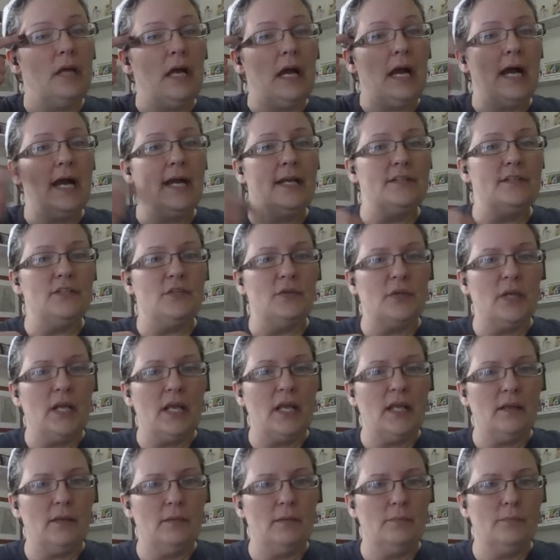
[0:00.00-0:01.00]
I
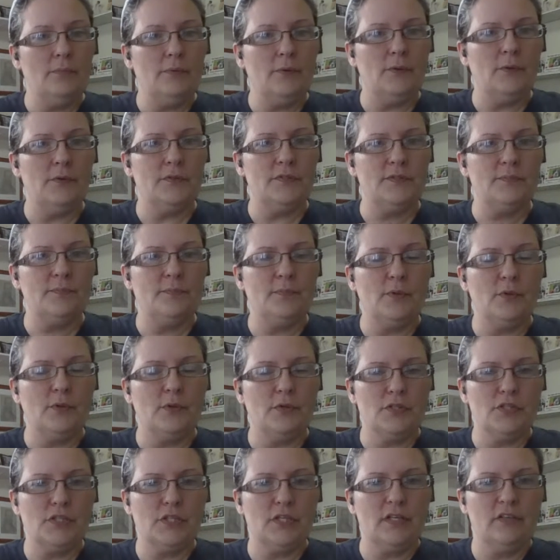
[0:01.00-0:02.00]
donate a
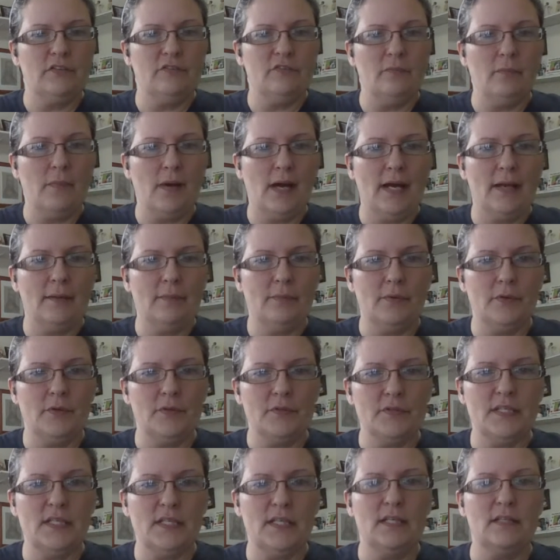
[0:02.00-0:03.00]
portion of my
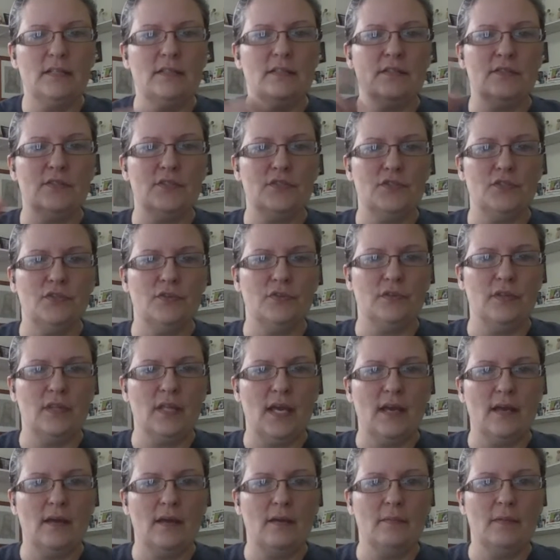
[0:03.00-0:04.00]
proceeds to
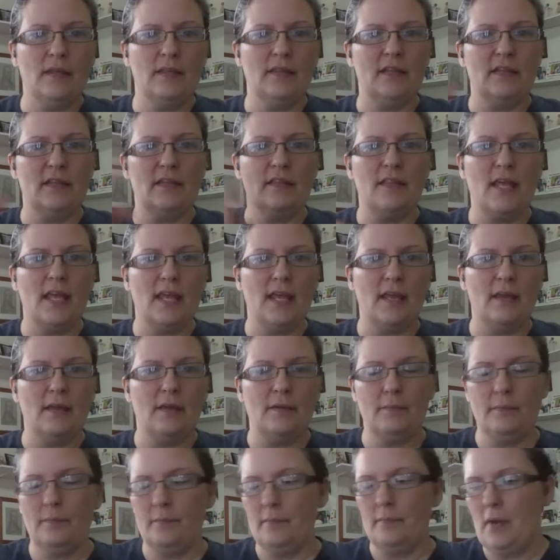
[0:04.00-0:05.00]
them and then
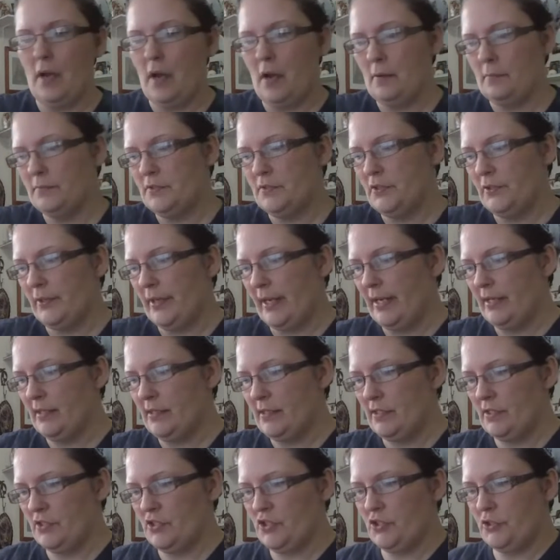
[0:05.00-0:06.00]
they
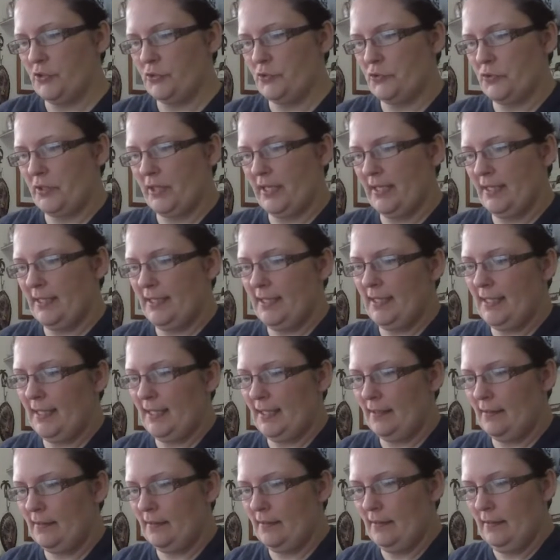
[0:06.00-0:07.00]
donate to children in
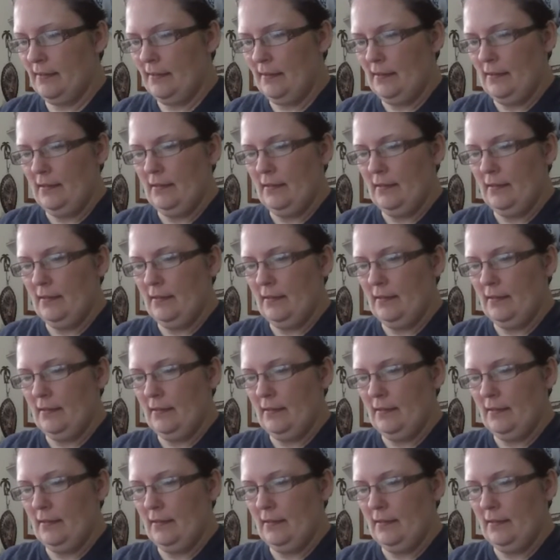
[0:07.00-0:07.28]
need.